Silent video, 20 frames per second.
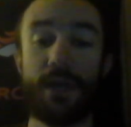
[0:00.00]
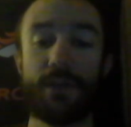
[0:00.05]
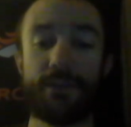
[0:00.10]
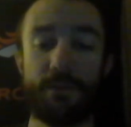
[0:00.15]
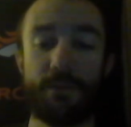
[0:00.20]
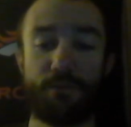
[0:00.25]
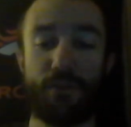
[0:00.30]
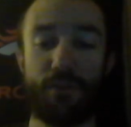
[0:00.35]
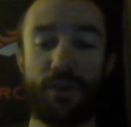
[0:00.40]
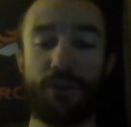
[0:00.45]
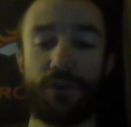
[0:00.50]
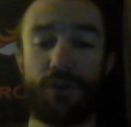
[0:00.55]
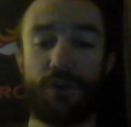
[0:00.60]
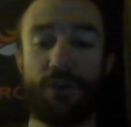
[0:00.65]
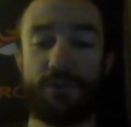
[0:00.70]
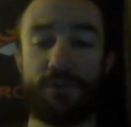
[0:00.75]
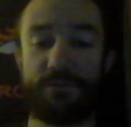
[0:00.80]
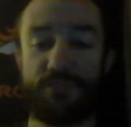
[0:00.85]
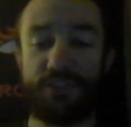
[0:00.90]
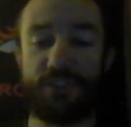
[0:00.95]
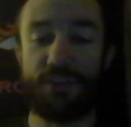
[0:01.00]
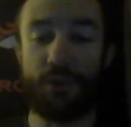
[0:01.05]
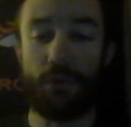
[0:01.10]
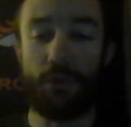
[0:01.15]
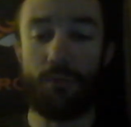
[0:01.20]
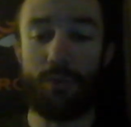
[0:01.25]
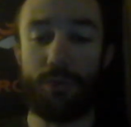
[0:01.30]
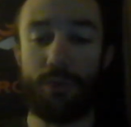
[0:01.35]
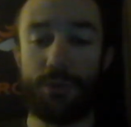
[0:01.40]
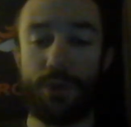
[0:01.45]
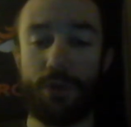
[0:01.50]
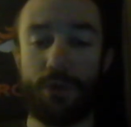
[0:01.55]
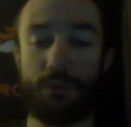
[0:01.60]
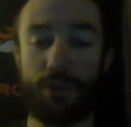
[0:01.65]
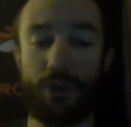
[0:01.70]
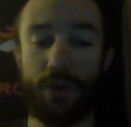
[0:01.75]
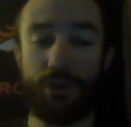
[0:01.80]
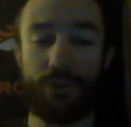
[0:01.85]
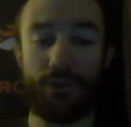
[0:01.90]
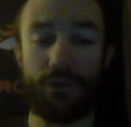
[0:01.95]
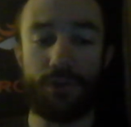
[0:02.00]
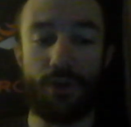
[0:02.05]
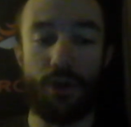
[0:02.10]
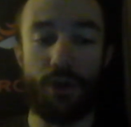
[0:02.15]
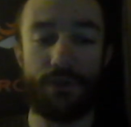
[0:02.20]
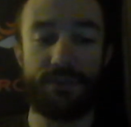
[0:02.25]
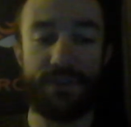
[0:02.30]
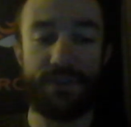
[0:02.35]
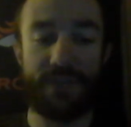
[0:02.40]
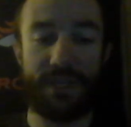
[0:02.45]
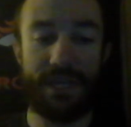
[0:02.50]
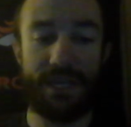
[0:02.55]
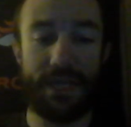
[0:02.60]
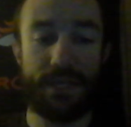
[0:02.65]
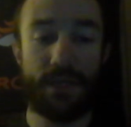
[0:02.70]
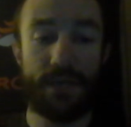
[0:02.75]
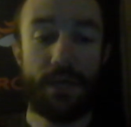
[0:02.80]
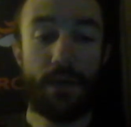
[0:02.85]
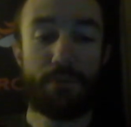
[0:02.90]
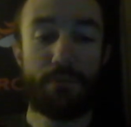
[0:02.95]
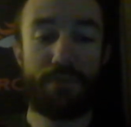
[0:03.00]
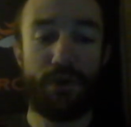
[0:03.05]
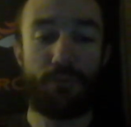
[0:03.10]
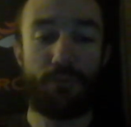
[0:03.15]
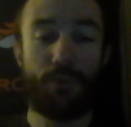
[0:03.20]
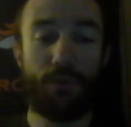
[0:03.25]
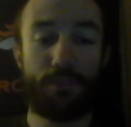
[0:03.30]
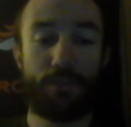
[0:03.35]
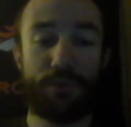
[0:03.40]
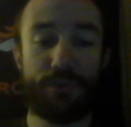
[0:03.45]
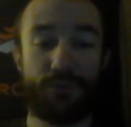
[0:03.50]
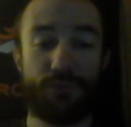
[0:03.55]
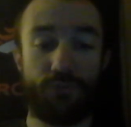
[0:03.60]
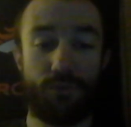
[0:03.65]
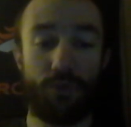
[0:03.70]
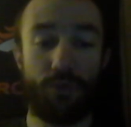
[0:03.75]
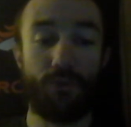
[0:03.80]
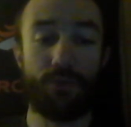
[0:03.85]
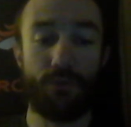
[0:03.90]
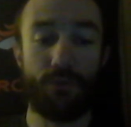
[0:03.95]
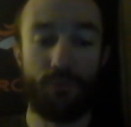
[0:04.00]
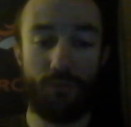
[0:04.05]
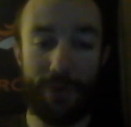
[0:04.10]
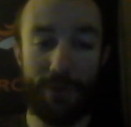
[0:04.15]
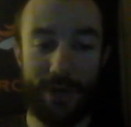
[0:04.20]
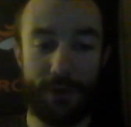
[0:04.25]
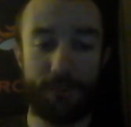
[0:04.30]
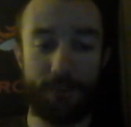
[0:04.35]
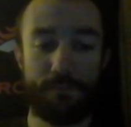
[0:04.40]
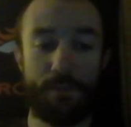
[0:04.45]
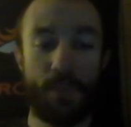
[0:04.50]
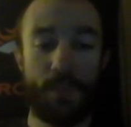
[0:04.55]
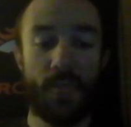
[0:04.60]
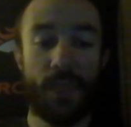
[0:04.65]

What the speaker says: the Brotherhood of Steel will no longer guard the gate, but will patrol the rear.